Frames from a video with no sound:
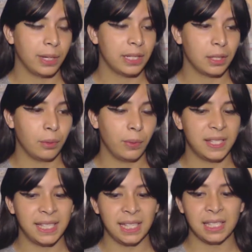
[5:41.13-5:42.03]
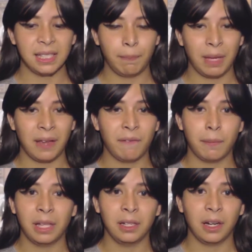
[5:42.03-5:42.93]
which we see this being
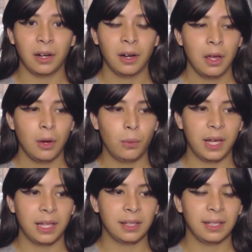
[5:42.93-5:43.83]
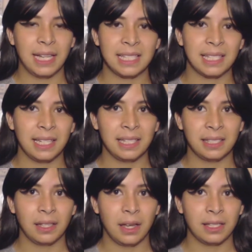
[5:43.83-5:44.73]
familiar with
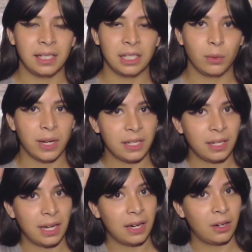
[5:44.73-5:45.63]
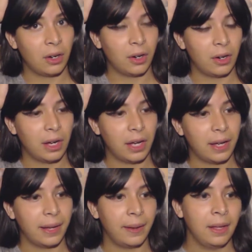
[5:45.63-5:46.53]
Leslie's situation in
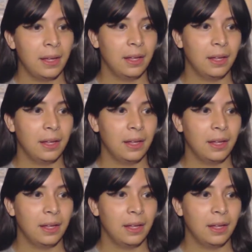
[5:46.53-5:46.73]
her